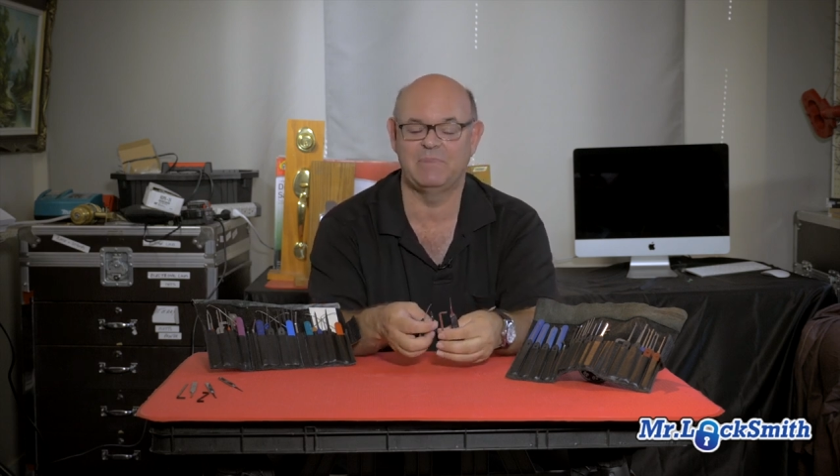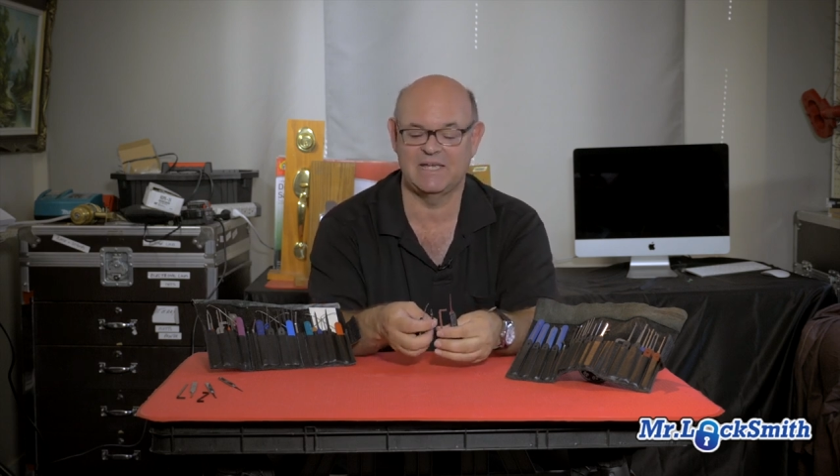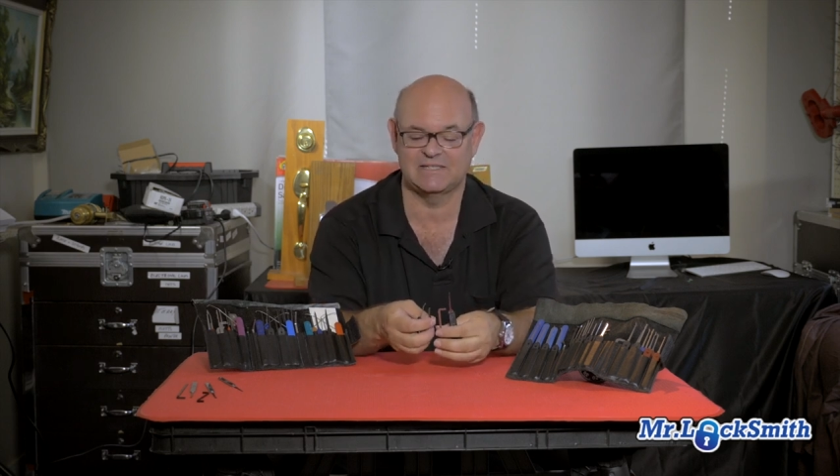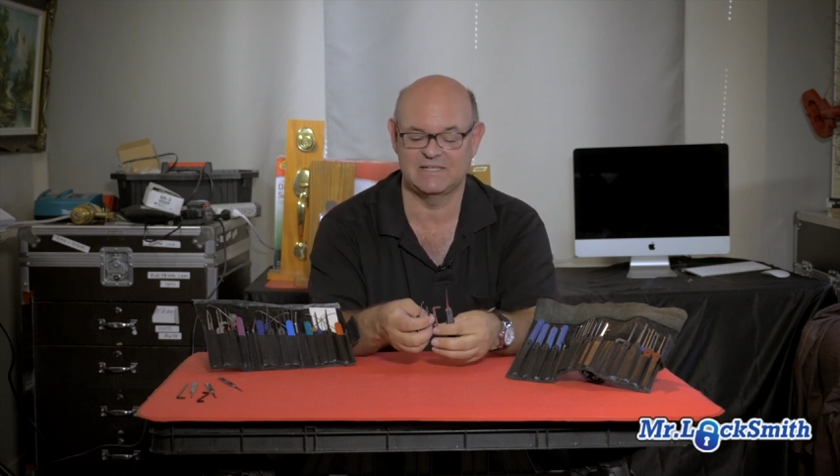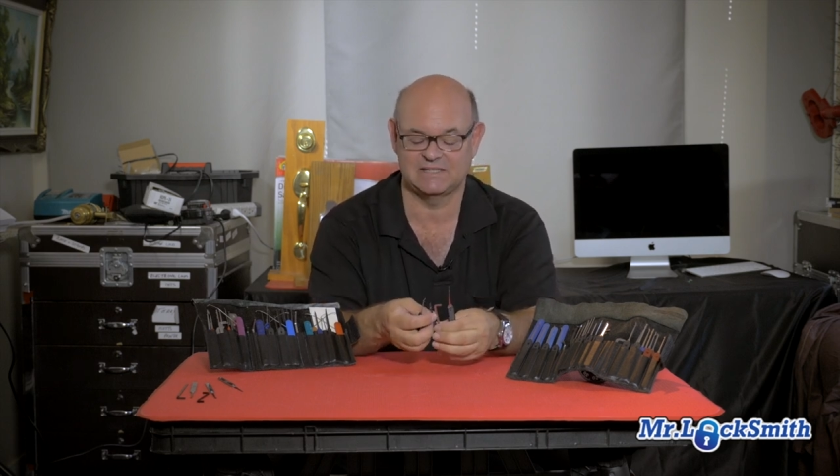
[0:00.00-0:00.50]

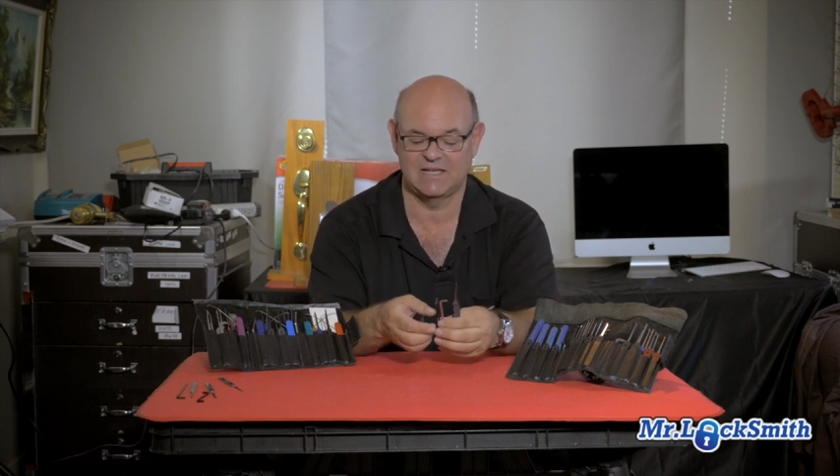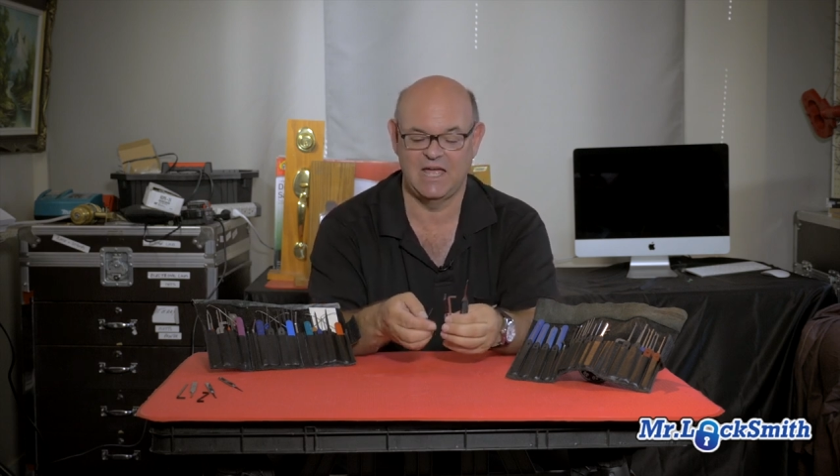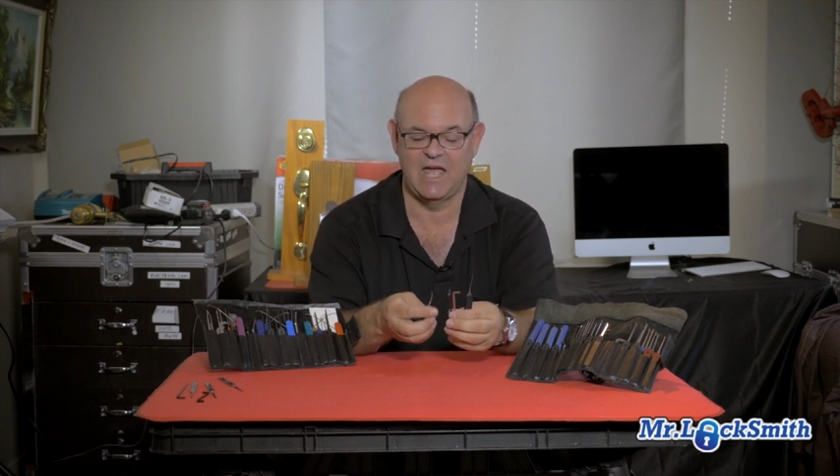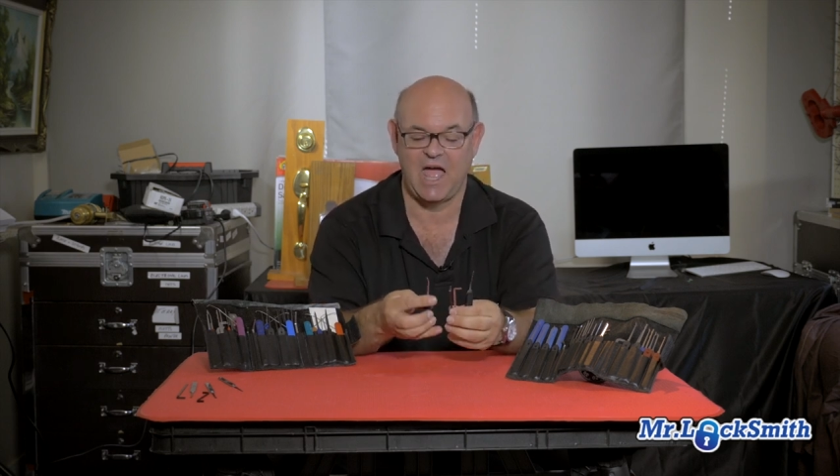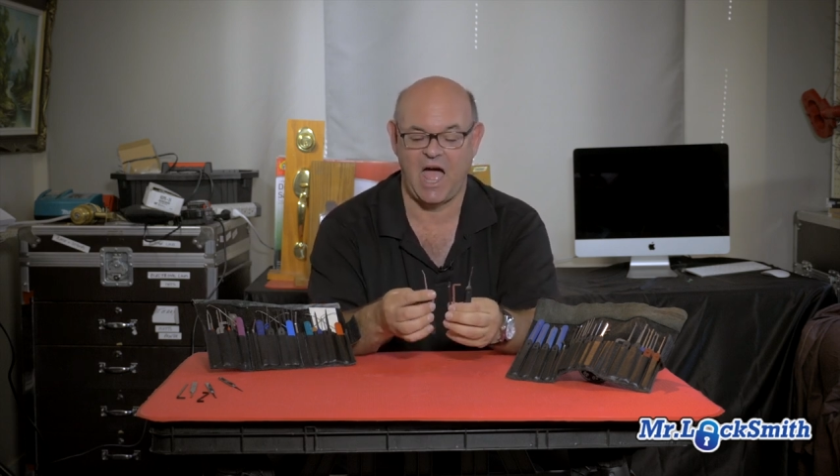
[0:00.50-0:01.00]
basis,
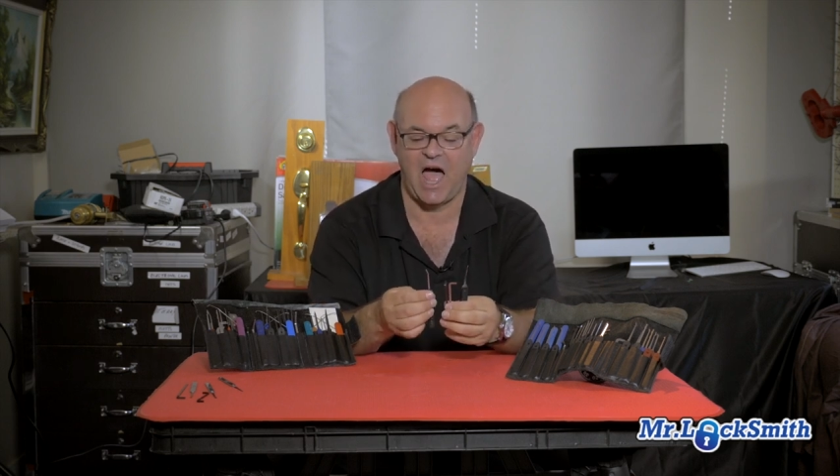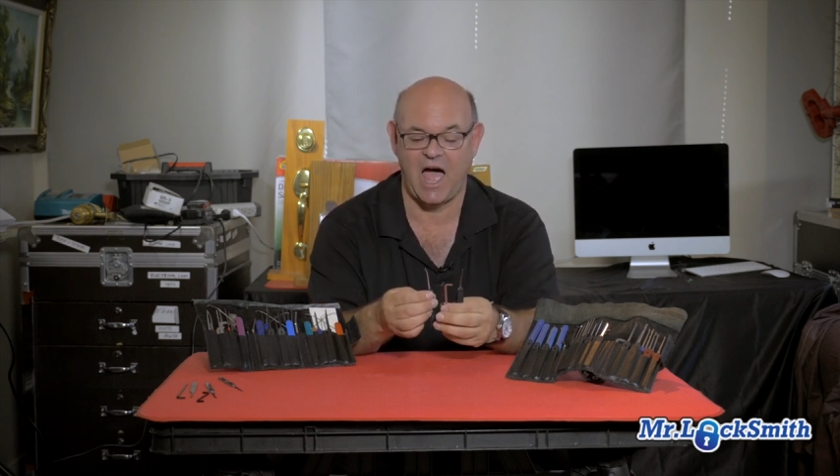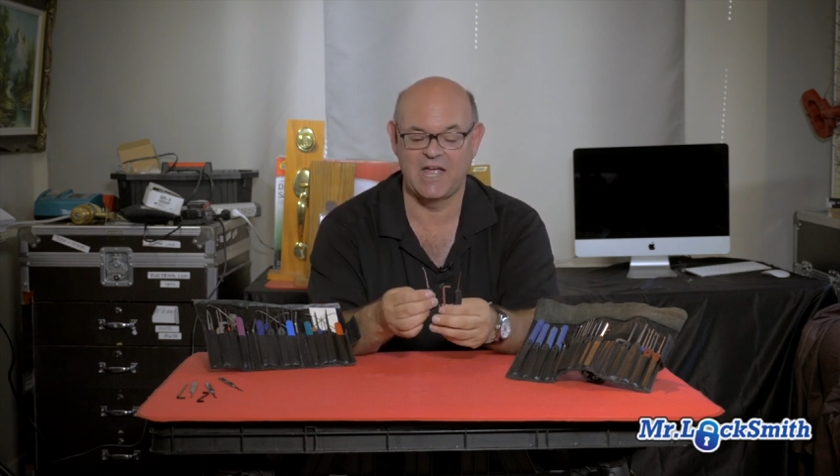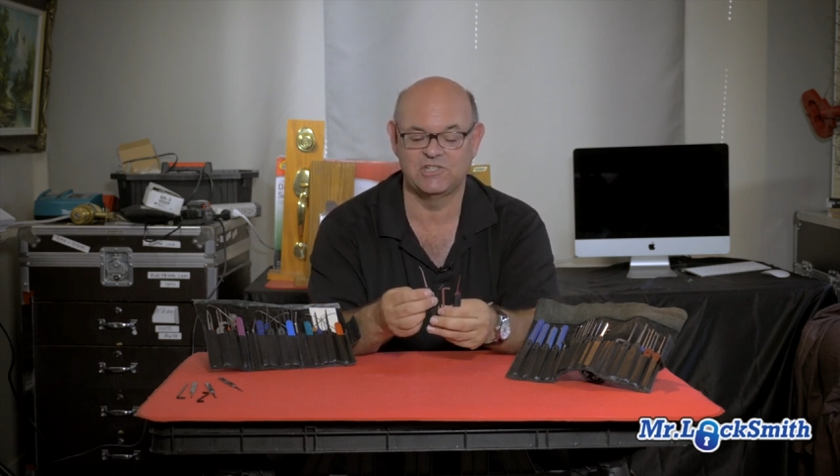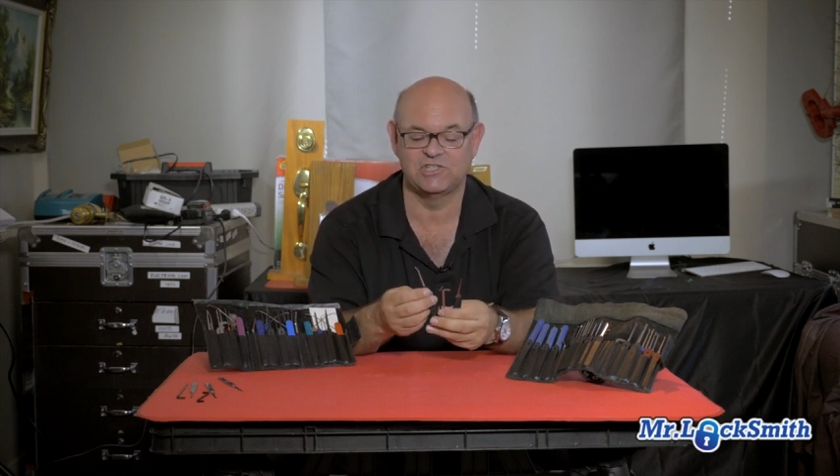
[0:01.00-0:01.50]

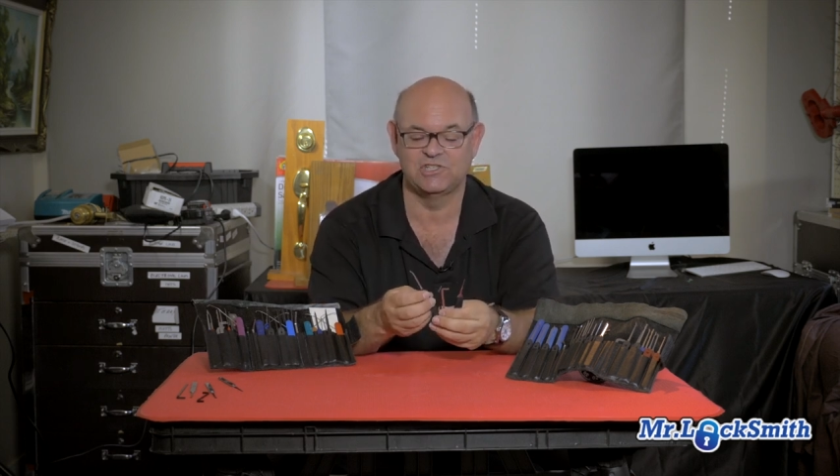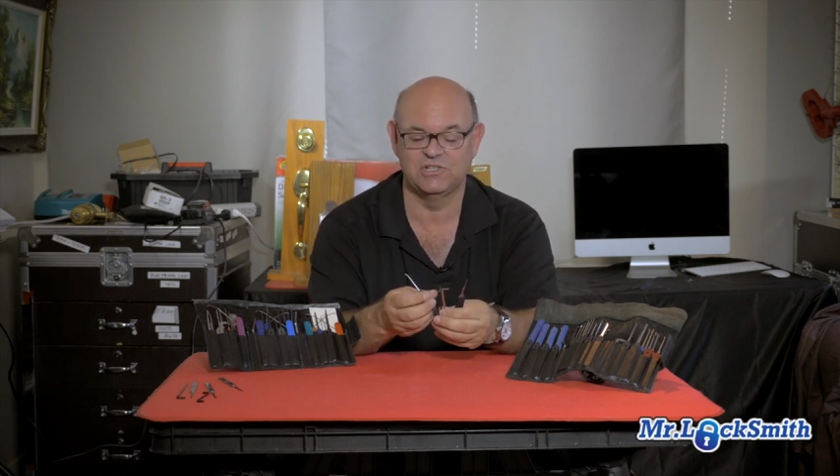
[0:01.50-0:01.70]
I just